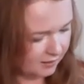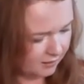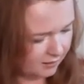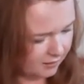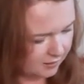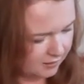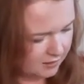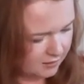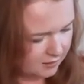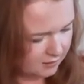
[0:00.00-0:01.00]
in the
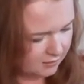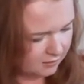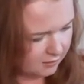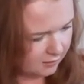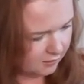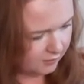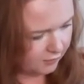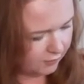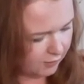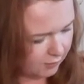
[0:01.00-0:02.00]
centre of the
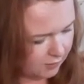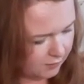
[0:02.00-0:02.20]
flower.